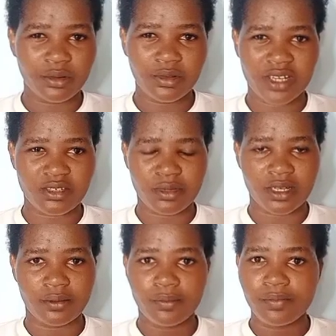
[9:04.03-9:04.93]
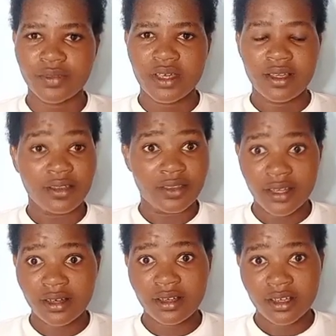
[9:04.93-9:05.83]
know that man."
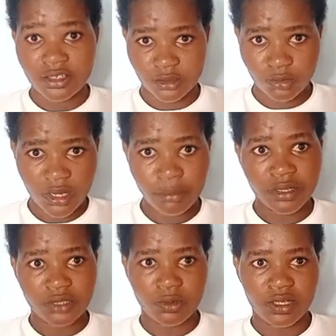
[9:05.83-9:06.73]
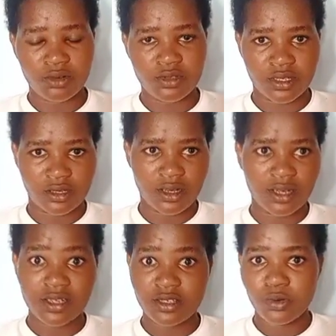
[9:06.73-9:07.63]
Then he stood up and went outside.
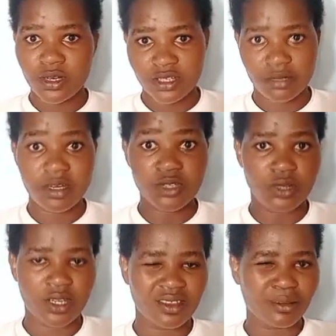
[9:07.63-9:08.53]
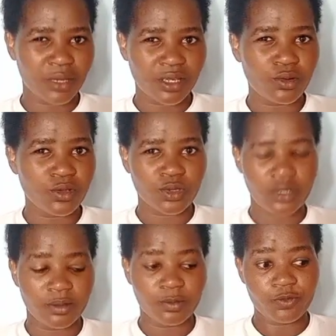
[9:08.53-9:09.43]
And as he went, he met with another maid who
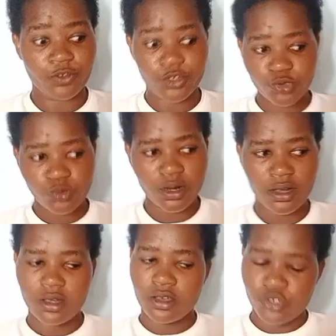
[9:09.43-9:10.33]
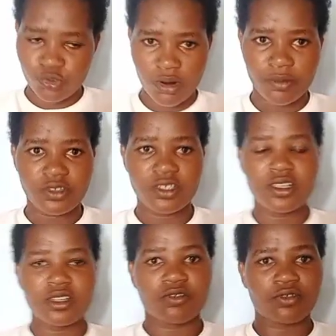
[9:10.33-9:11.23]
told him, "For sure, you are with
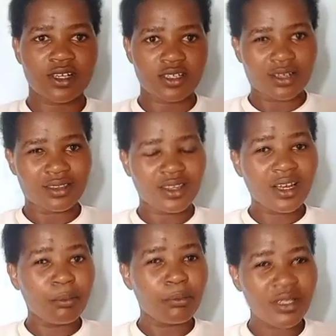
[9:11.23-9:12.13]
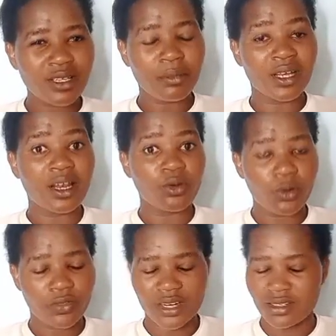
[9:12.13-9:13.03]
Jesus of Nazareth." Then Peter made an
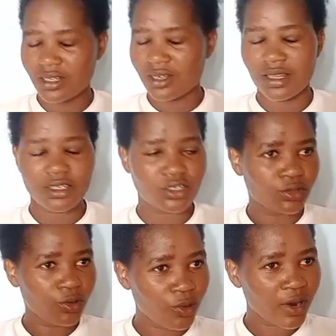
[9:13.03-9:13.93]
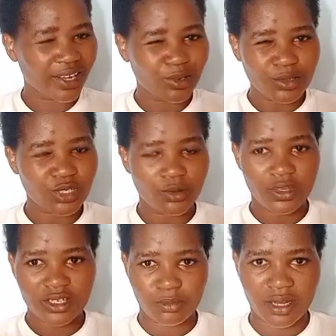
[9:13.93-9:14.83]
oath and said that, "No, I don't know
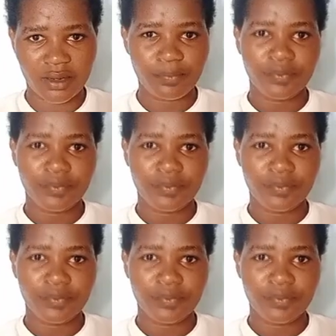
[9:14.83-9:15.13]
that man."